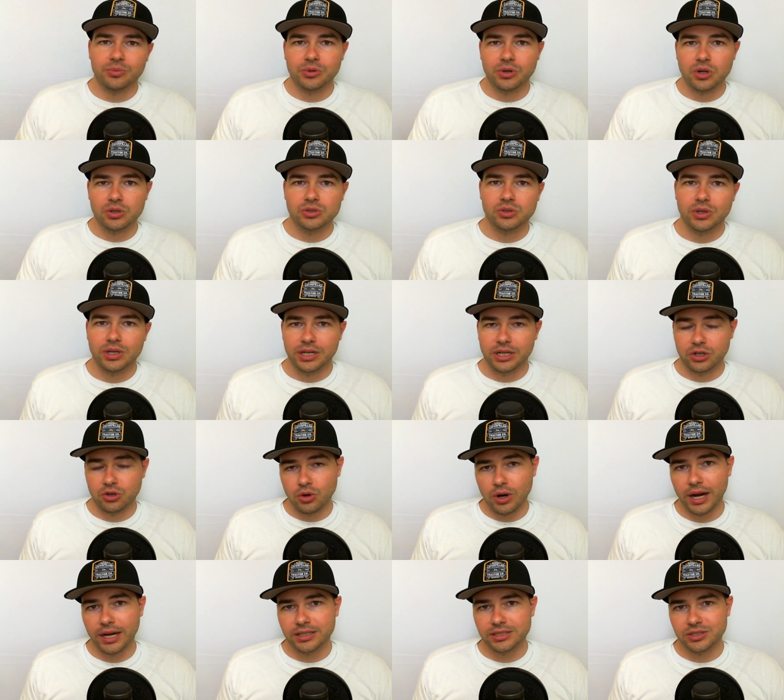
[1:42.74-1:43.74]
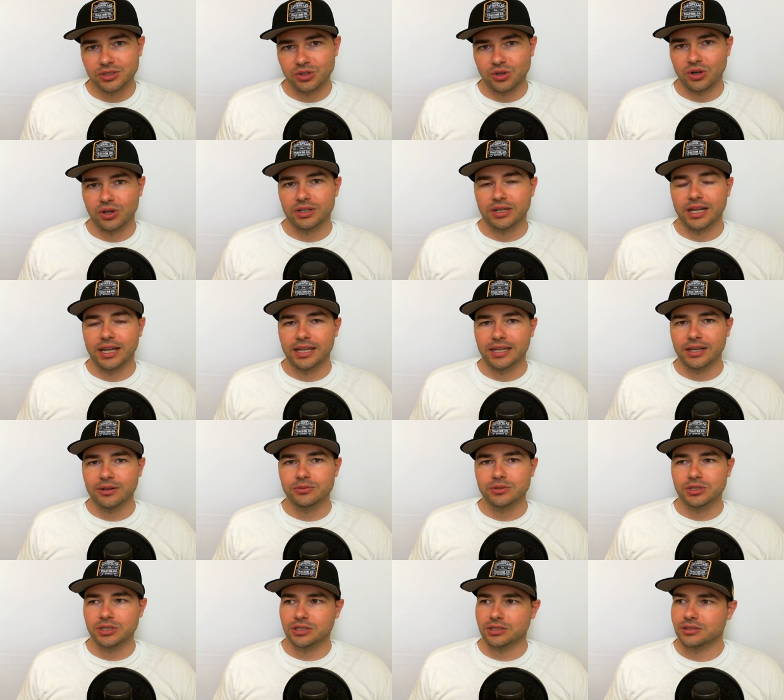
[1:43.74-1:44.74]
it also had a crank start, and that
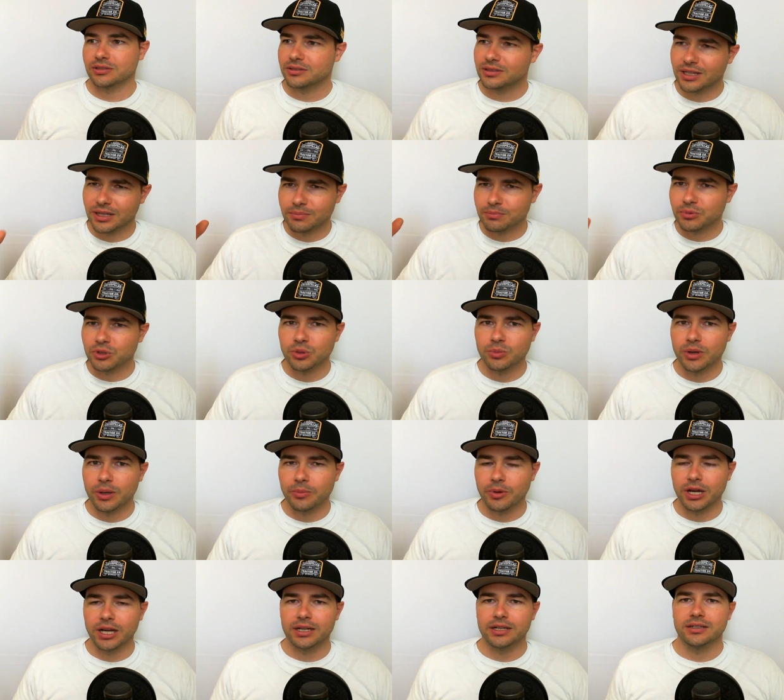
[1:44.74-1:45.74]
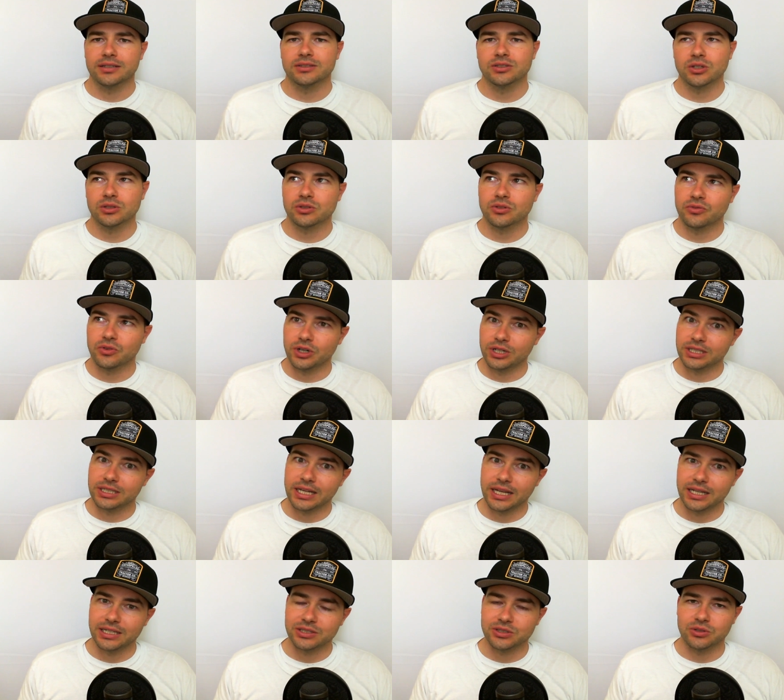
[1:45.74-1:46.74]
was just, that blew my mind. It's also very
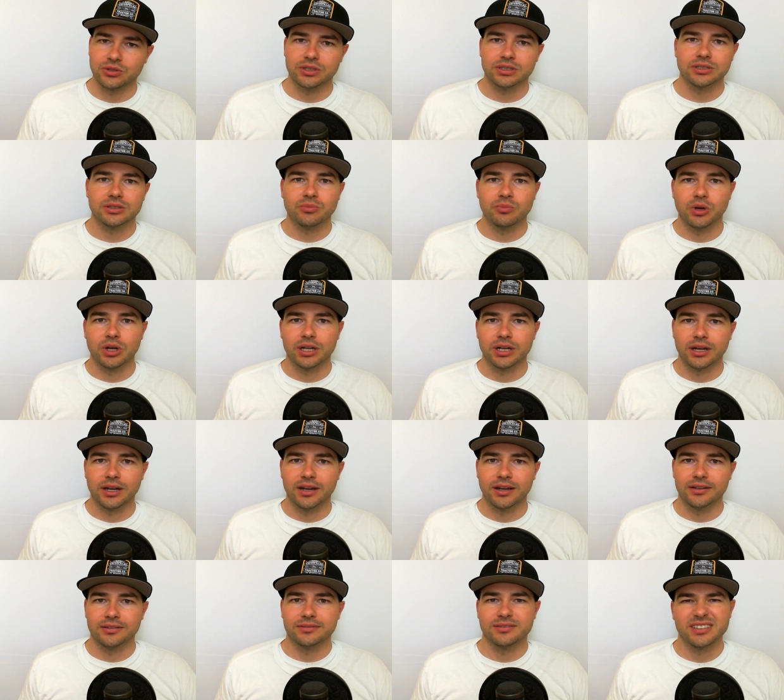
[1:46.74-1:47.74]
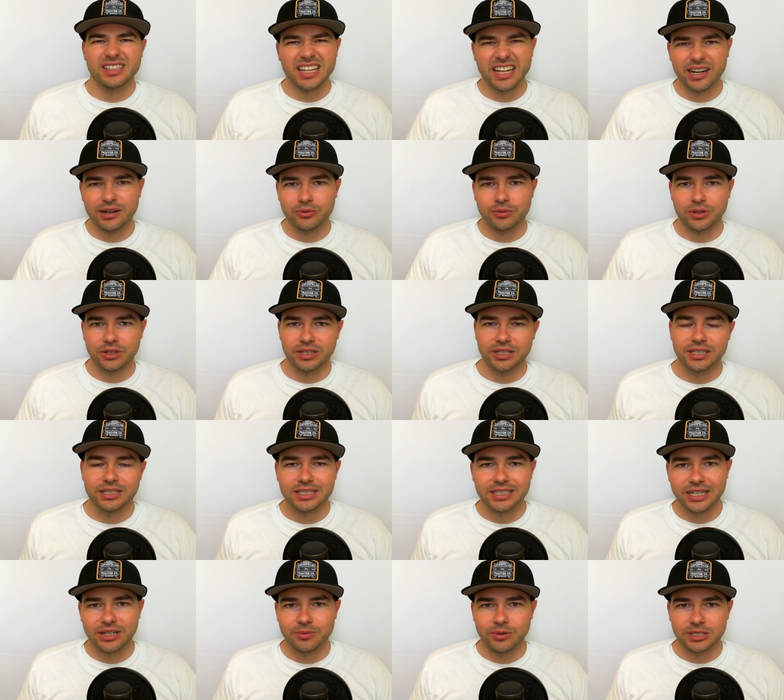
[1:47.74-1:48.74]
dangerous, but uh, they didn't really
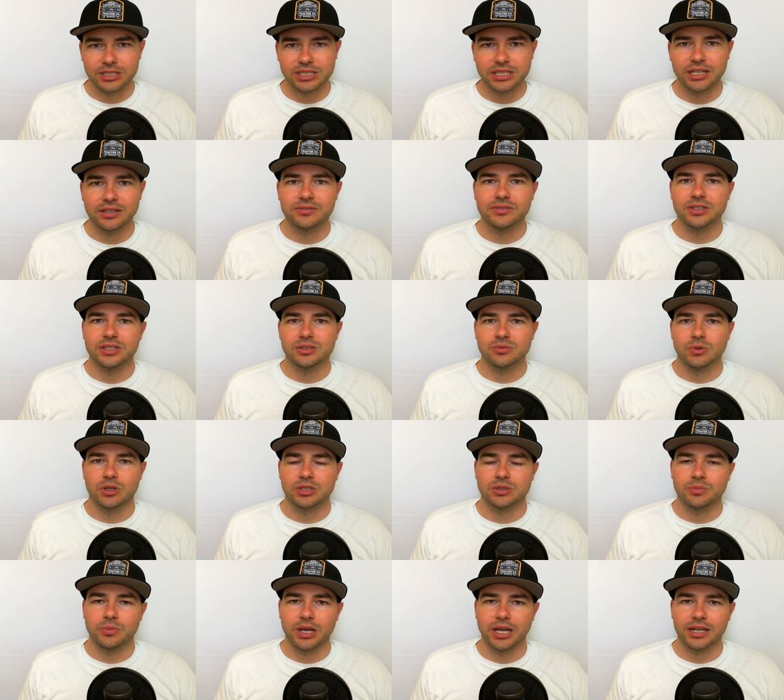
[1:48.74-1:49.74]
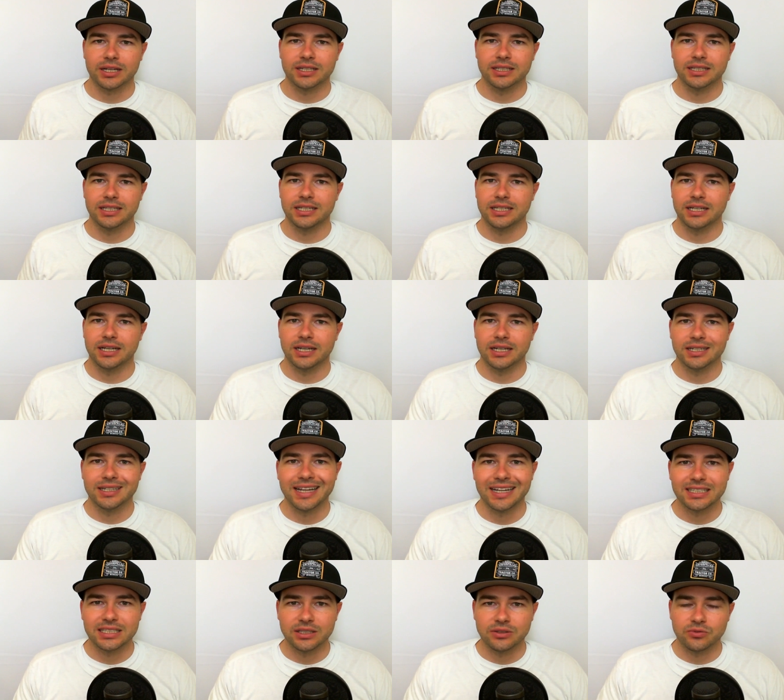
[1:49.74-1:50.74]
care about safety as much back in the uh,
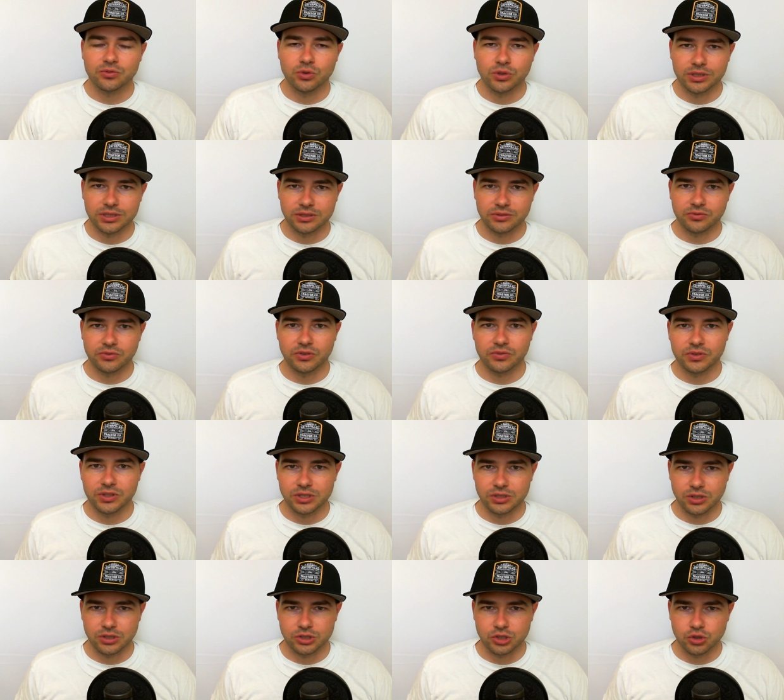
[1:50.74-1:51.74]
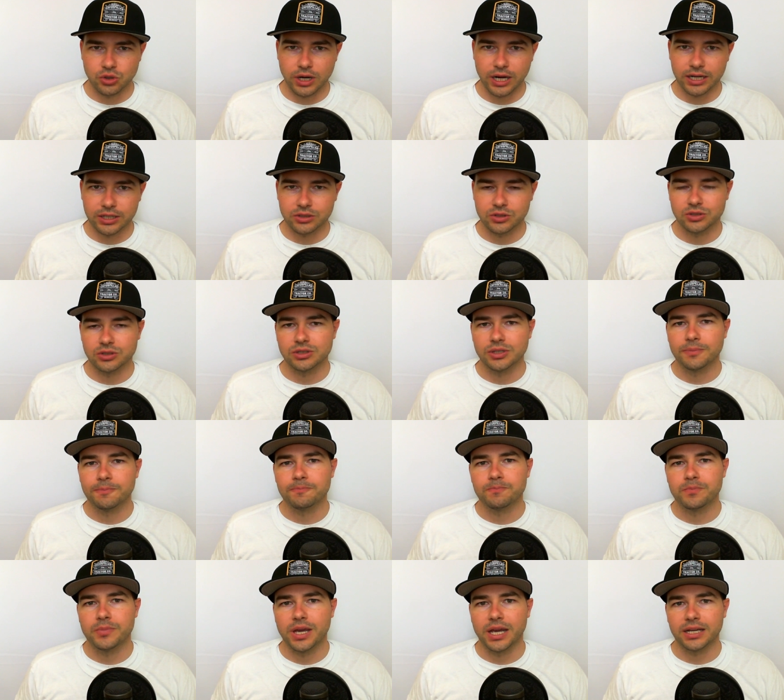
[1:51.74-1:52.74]
1940s and 50s on tractors
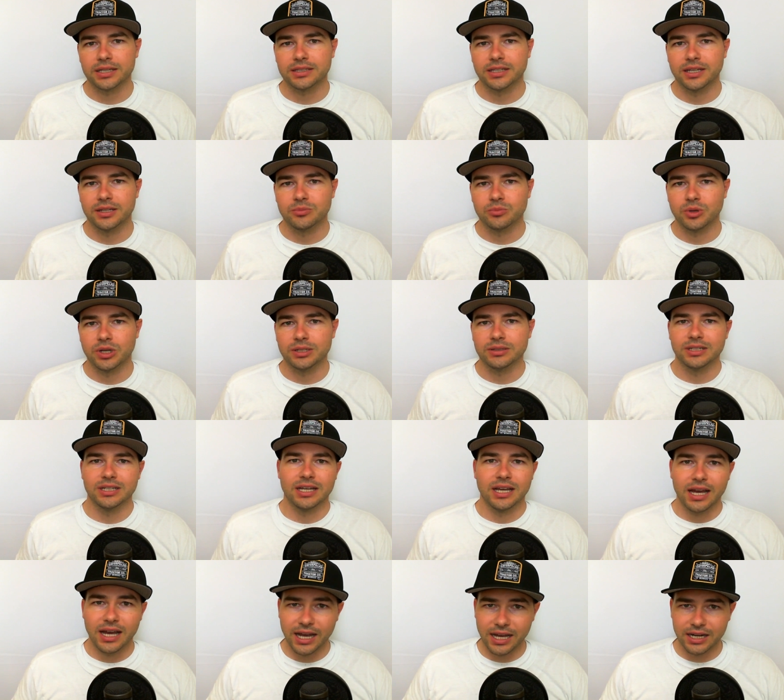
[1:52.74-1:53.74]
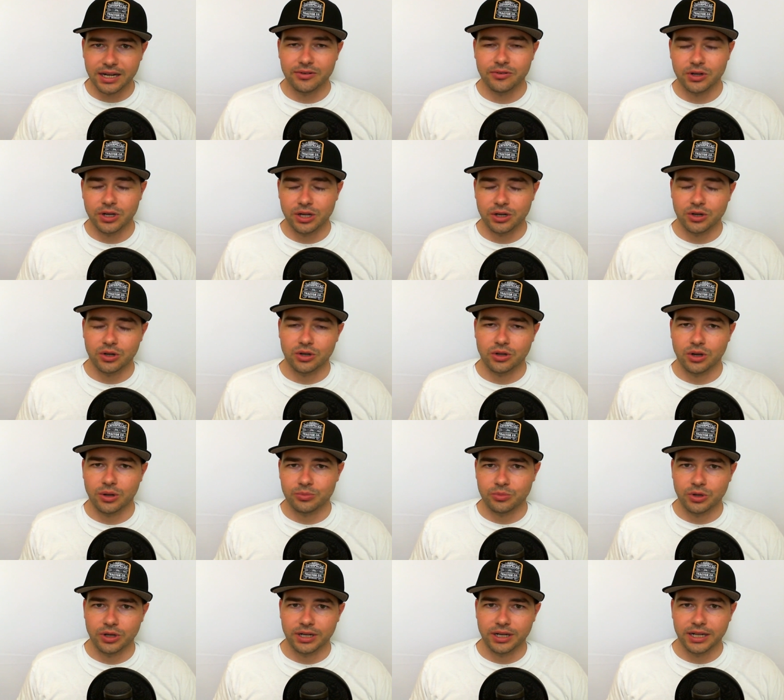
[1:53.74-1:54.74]
back then, but I never got hard
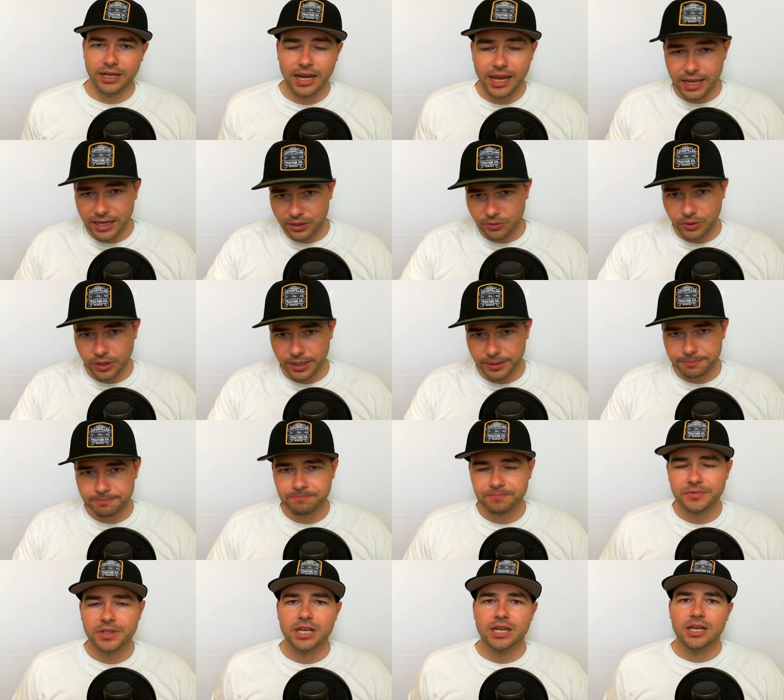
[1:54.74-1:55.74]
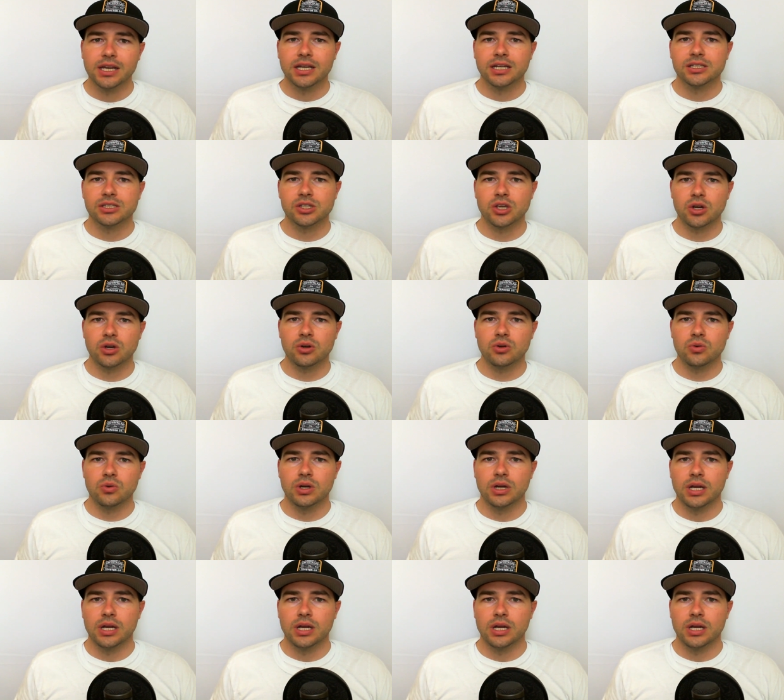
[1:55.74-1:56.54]
operating it. Anyway, so